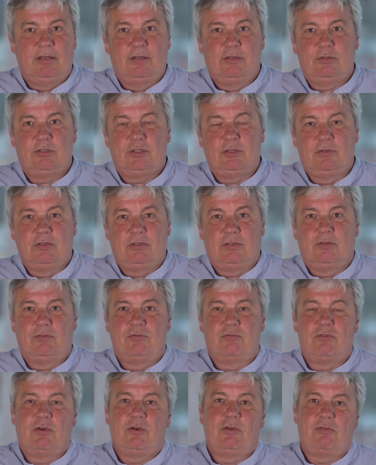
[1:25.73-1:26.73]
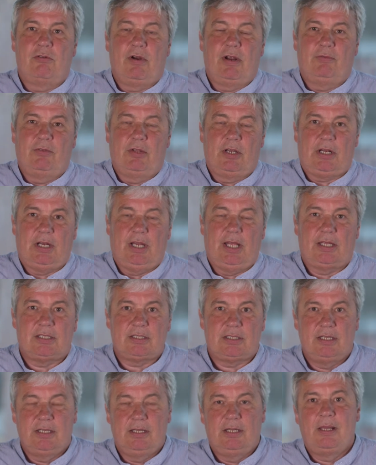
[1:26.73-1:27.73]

No student can run around the class.